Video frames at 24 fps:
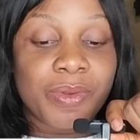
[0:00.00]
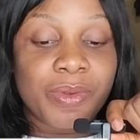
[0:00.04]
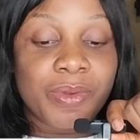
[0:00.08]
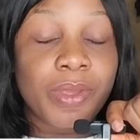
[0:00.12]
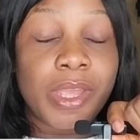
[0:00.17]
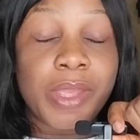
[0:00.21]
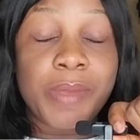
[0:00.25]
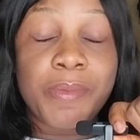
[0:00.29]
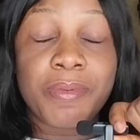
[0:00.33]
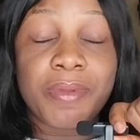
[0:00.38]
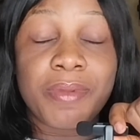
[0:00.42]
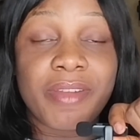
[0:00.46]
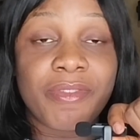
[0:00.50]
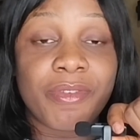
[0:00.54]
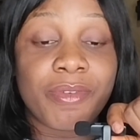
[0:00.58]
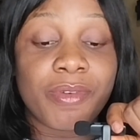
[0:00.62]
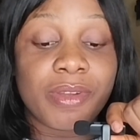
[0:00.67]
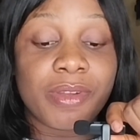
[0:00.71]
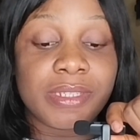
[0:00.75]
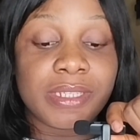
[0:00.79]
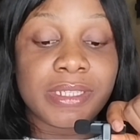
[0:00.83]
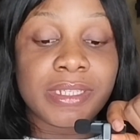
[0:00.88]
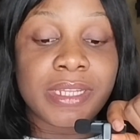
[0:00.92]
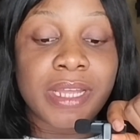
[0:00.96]
Okay, people have
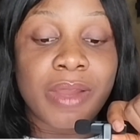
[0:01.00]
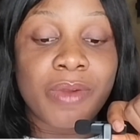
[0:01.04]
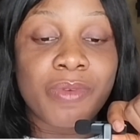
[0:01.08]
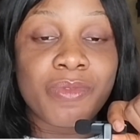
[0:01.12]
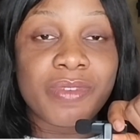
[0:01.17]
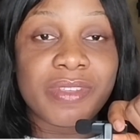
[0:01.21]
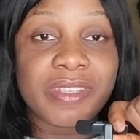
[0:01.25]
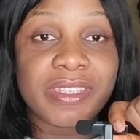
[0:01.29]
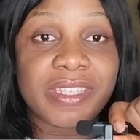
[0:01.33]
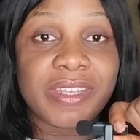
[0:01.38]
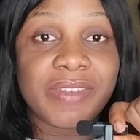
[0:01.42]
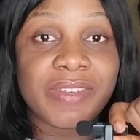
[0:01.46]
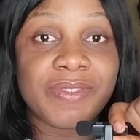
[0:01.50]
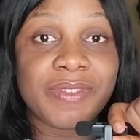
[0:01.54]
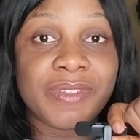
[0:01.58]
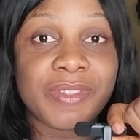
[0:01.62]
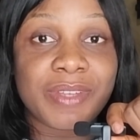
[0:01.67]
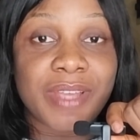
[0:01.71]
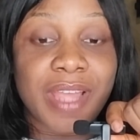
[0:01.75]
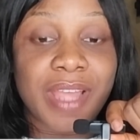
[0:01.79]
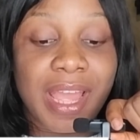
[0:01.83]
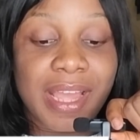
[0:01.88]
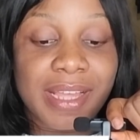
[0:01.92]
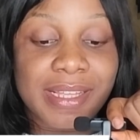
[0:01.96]
forgotten how we
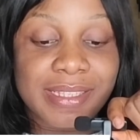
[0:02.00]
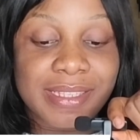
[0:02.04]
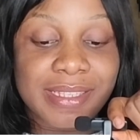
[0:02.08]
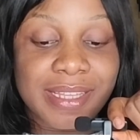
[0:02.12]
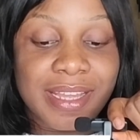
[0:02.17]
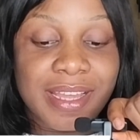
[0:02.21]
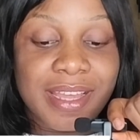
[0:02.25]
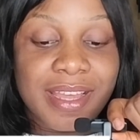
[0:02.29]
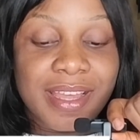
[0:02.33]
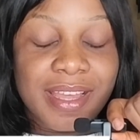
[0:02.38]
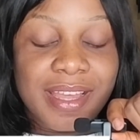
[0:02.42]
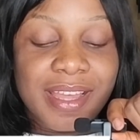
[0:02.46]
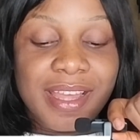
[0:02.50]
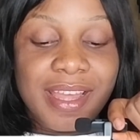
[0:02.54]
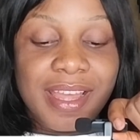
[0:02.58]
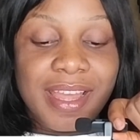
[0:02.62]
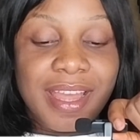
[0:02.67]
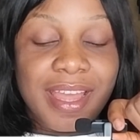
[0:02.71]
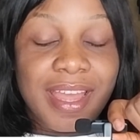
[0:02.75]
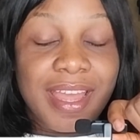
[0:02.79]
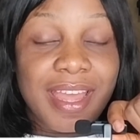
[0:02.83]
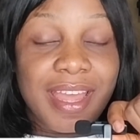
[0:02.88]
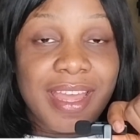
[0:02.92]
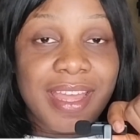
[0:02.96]
saved you guys.
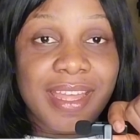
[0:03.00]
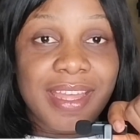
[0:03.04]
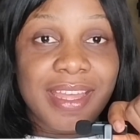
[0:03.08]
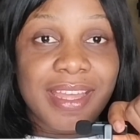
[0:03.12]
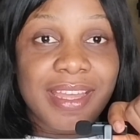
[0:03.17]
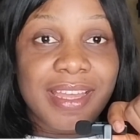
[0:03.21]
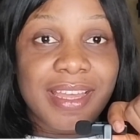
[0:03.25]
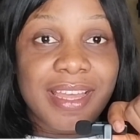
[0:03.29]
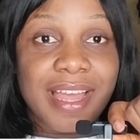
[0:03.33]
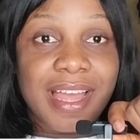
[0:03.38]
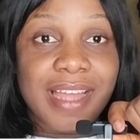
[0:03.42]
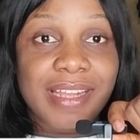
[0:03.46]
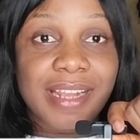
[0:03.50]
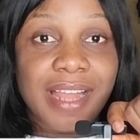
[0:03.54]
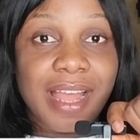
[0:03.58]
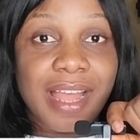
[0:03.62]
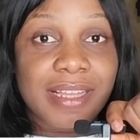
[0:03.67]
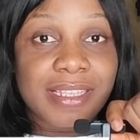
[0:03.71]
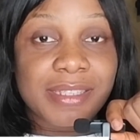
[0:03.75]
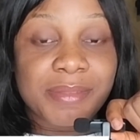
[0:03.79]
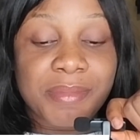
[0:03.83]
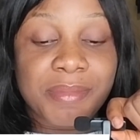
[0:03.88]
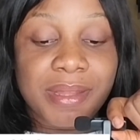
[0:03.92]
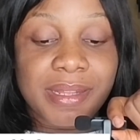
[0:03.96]
Eh? Go and
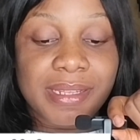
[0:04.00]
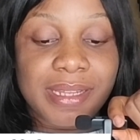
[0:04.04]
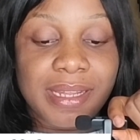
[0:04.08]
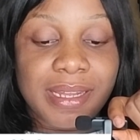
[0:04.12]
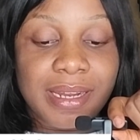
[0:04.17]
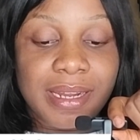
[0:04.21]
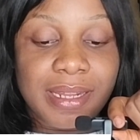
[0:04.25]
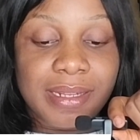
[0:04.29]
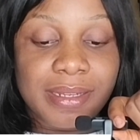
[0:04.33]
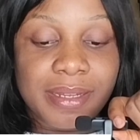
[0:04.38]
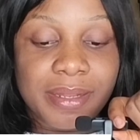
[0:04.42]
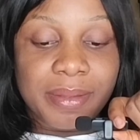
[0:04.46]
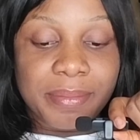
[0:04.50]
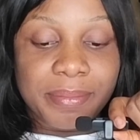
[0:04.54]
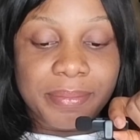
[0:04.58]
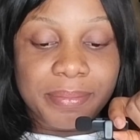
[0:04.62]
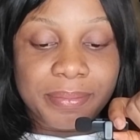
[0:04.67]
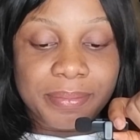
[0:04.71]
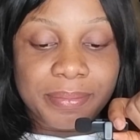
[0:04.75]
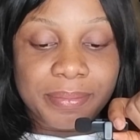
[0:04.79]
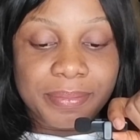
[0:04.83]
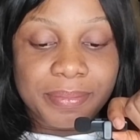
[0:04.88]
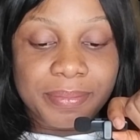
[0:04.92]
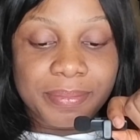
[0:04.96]
ask Mandela them.
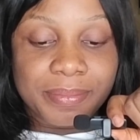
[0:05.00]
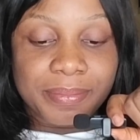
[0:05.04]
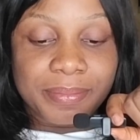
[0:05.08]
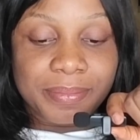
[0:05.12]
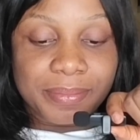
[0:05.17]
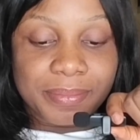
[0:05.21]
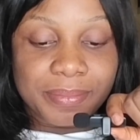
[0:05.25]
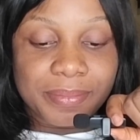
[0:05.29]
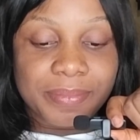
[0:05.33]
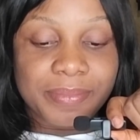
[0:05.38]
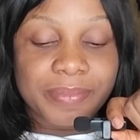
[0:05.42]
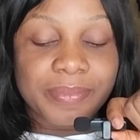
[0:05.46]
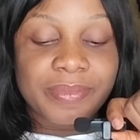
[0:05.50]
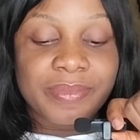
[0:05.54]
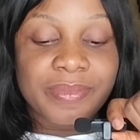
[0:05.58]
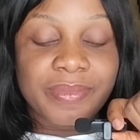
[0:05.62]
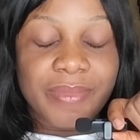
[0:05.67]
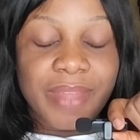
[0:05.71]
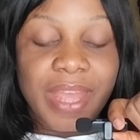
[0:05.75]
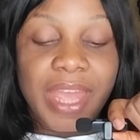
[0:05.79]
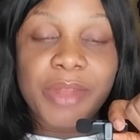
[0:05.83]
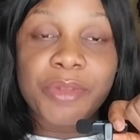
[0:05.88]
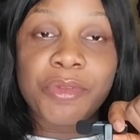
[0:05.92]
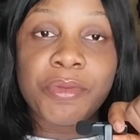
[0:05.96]

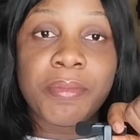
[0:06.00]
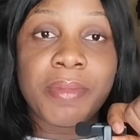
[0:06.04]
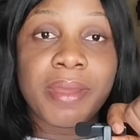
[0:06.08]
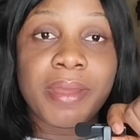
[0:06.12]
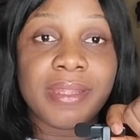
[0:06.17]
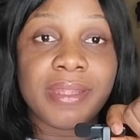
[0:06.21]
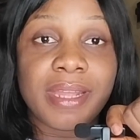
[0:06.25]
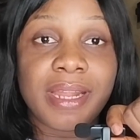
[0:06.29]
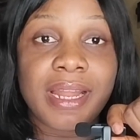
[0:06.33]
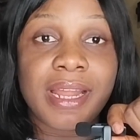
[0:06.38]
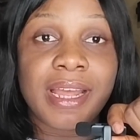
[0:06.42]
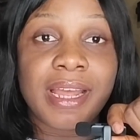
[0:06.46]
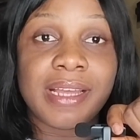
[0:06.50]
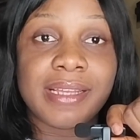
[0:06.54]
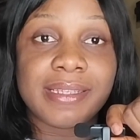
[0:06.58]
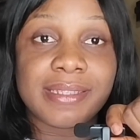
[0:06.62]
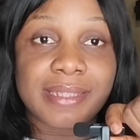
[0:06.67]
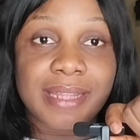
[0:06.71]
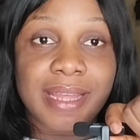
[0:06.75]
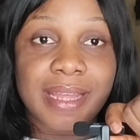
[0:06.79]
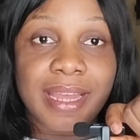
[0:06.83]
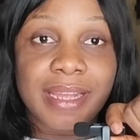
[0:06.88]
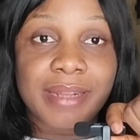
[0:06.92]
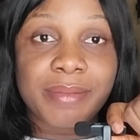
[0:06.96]
I know Mandela
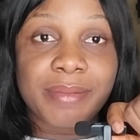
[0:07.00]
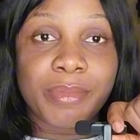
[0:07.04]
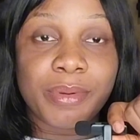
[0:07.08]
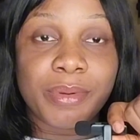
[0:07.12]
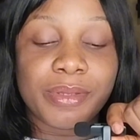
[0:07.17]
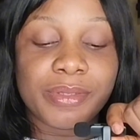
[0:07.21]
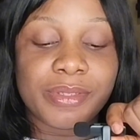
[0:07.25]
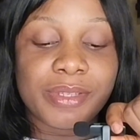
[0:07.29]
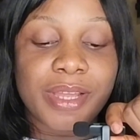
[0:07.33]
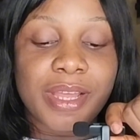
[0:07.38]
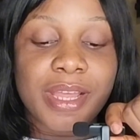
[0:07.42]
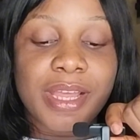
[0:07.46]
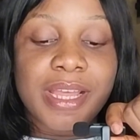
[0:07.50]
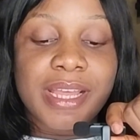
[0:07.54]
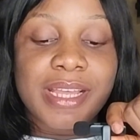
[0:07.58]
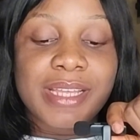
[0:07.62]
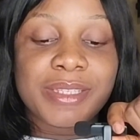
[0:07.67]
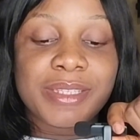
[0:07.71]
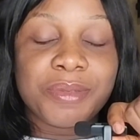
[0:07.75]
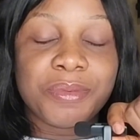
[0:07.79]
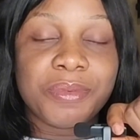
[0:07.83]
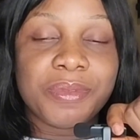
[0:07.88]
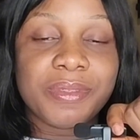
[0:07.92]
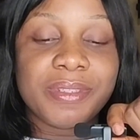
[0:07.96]
has died, but
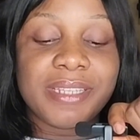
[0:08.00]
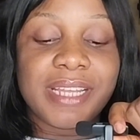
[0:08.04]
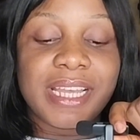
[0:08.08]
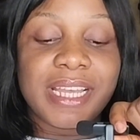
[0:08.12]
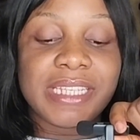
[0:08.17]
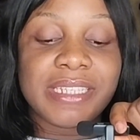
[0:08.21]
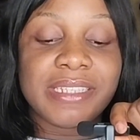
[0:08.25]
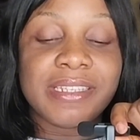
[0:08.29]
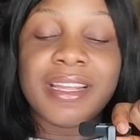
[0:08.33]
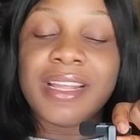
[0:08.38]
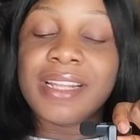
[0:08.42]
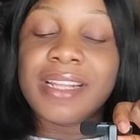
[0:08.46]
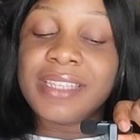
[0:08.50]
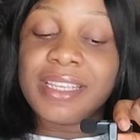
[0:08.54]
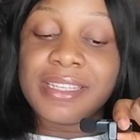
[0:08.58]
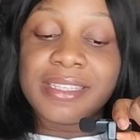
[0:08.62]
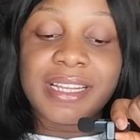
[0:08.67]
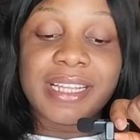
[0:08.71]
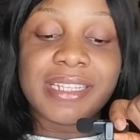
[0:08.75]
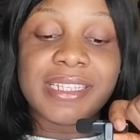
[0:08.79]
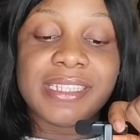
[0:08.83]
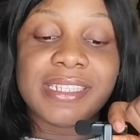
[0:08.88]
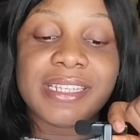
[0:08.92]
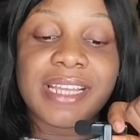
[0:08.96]
someone that,
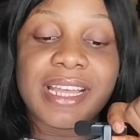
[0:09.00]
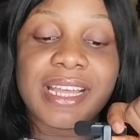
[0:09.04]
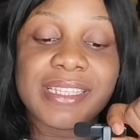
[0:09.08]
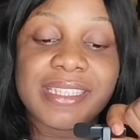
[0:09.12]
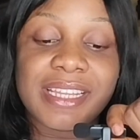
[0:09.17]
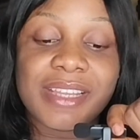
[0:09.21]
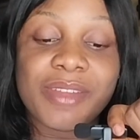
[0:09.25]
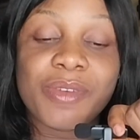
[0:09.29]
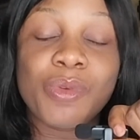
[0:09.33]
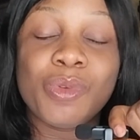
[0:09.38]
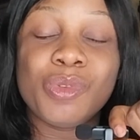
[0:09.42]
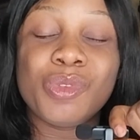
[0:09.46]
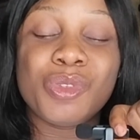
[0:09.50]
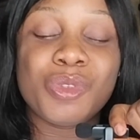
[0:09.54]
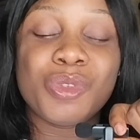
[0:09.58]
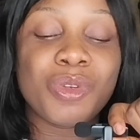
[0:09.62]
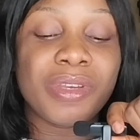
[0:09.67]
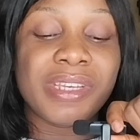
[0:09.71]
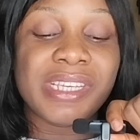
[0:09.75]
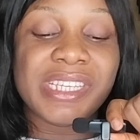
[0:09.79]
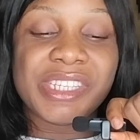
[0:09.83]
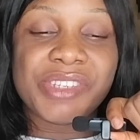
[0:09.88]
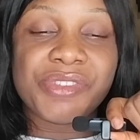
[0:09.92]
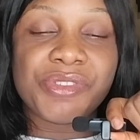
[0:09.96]
just like this guy said, go
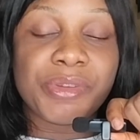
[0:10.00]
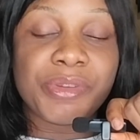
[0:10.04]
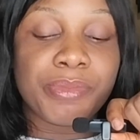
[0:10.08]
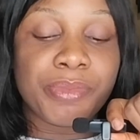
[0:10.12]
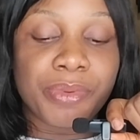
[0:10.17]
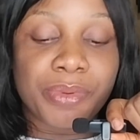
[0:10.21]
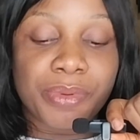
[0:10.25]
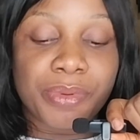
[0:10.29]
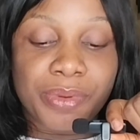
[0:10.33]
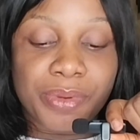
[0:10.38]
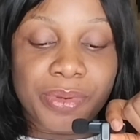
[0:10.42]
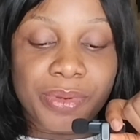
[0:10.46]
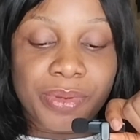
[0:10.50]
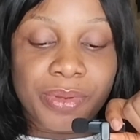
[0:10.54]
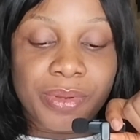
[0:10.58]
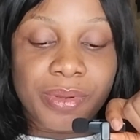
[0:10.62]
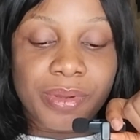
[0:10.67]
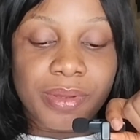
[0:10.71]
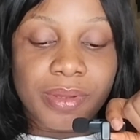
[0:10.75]
to your history book.